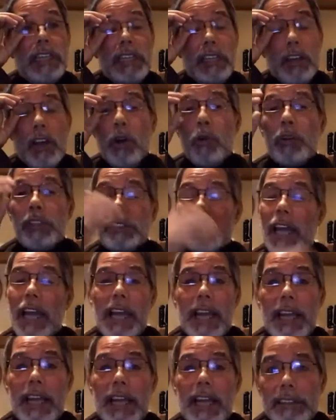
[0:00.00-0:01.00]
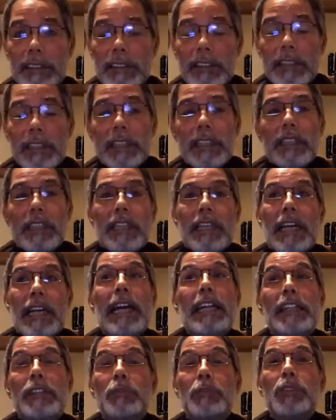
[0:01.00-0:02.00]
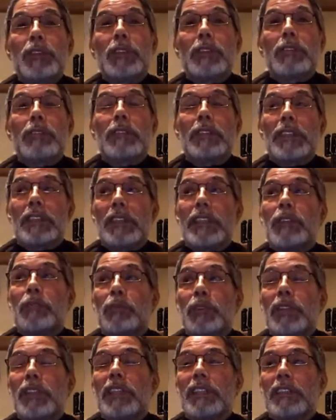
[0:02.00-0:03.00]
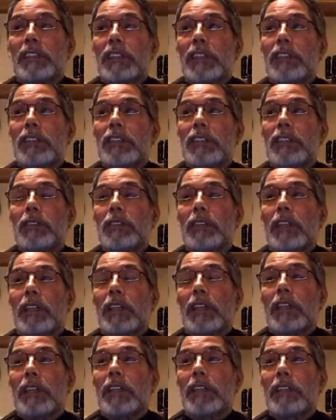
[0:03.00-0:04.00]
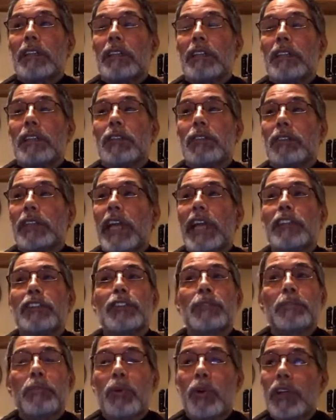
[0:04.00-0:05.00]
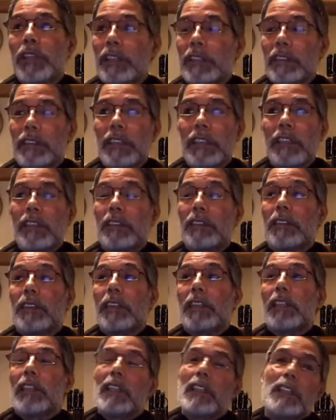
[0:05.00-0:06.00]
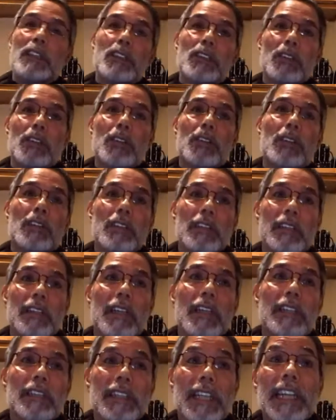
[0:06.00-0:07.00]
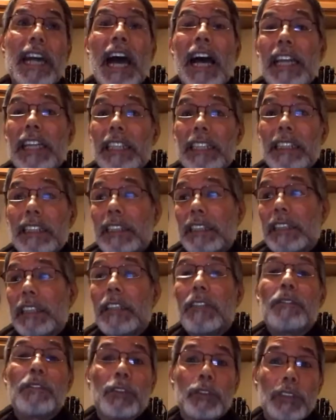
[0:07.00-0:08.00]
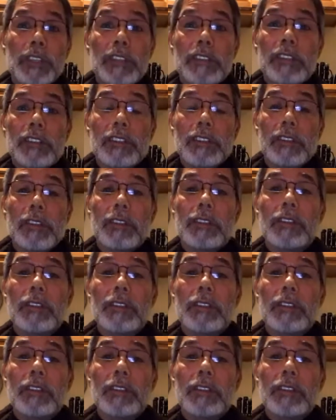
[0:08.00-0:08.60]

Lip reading: It always has, and it will continue. Case in point is the Kali influence.